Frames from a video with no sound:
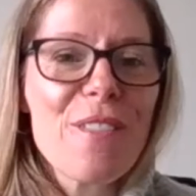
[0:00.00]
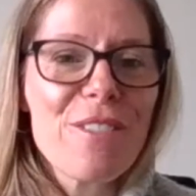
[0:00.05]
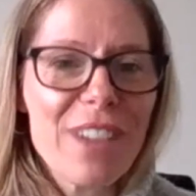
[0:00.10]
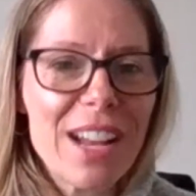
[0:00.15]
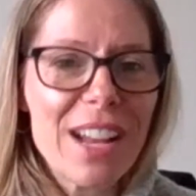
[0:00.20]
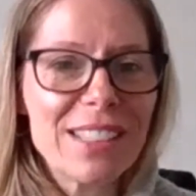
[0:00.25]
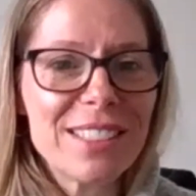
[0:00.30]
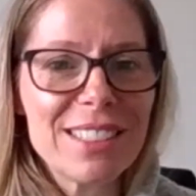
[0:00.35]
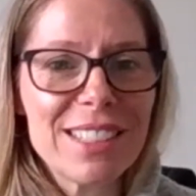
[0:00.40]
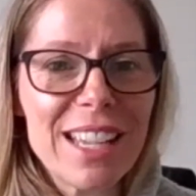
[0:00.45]

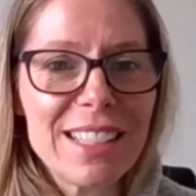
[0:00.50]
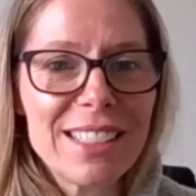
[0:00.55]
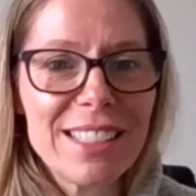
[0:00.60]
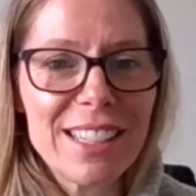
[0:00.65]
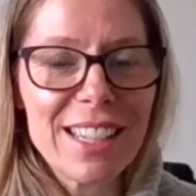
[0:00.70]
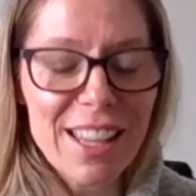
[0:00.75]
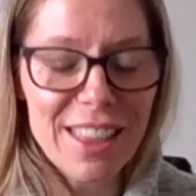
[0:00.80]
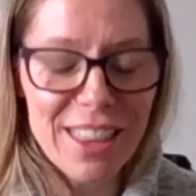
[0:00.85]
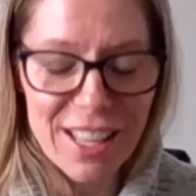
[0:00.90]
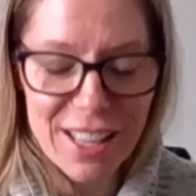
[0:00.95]
fascinating.
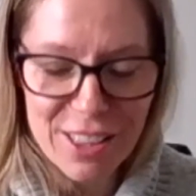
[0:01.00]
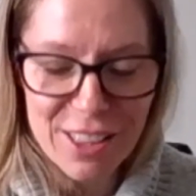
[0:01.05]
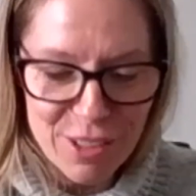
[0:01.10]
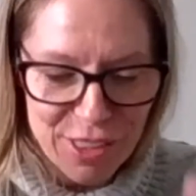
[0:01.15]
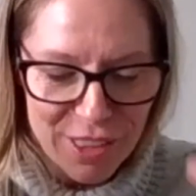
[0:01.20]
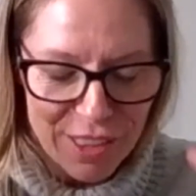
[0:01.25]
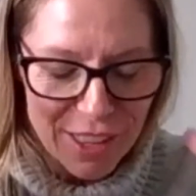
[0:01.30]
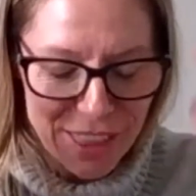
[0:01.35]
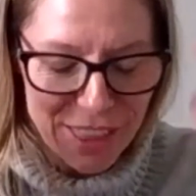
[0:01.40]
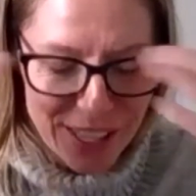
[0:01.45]
I think
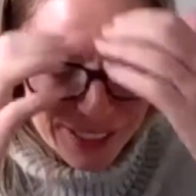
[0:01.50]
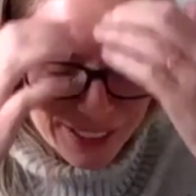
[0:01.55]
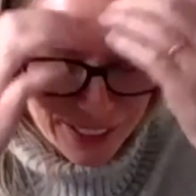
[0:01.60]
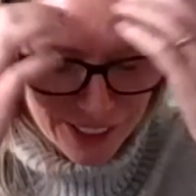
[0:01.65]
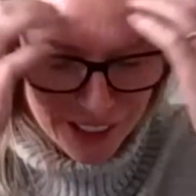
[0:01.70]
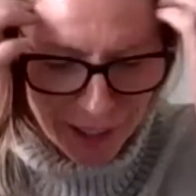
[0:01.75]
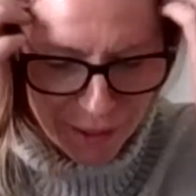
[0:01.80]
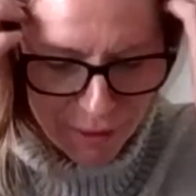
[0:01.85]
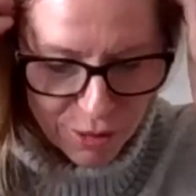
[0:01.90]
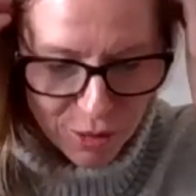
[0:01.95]
the things
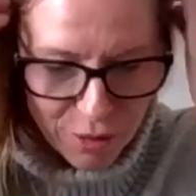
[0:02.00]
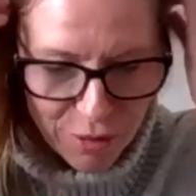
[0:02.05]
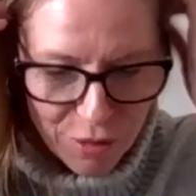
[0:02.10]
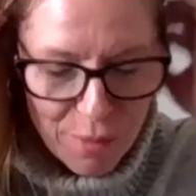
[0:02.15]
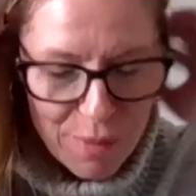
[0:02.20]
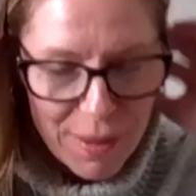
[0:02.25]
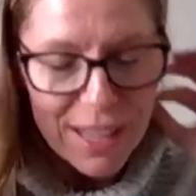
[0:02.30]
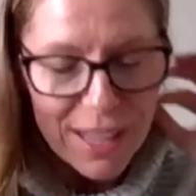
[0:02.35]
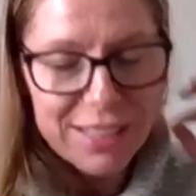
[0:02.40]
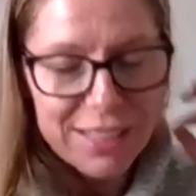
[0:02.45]
that come through for
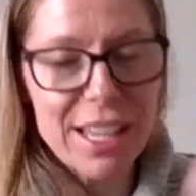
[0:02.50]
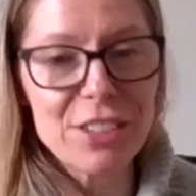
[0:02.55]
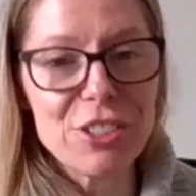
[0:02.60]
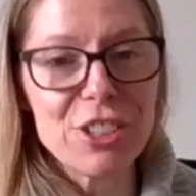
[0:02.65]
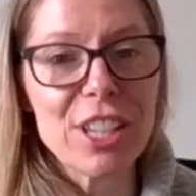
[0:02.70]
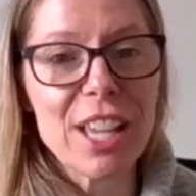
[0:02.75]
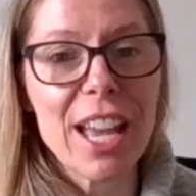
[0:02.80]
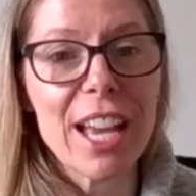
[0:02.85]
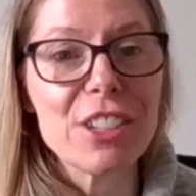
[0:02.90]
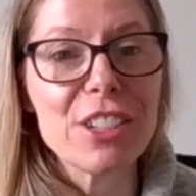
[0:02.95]
me is
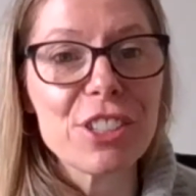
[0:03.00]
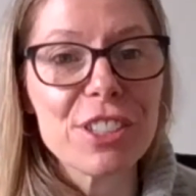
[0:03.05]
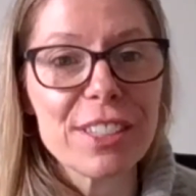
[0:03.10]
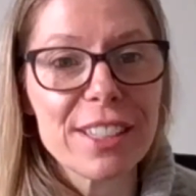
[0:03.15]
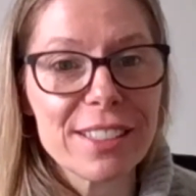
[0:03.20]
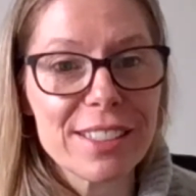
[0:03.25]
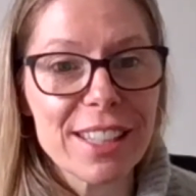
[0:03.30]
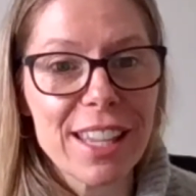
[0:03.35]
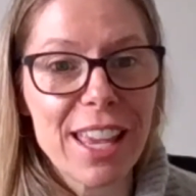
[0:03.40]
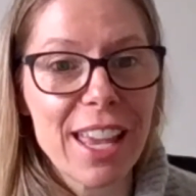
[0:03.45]
education
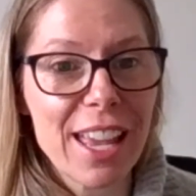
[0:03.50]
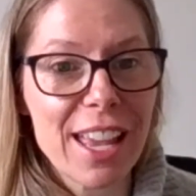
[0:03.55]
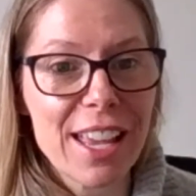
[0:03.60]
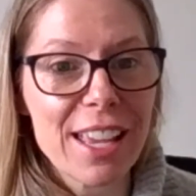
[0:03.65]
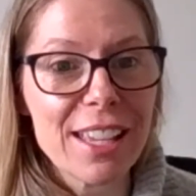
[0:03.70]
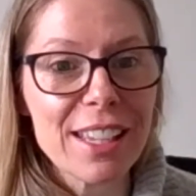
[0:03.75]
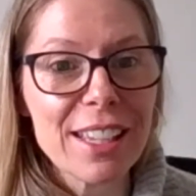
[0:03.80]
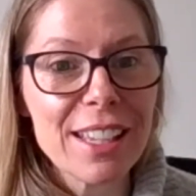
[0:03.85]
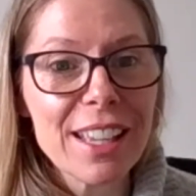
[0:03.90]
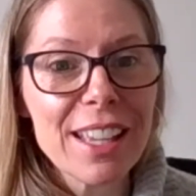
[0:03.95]
is
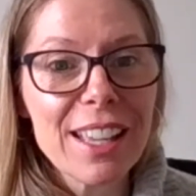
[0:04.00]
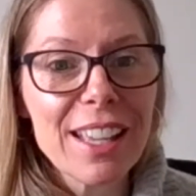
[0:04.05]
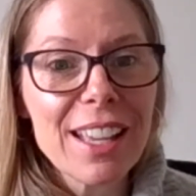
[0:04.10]
key.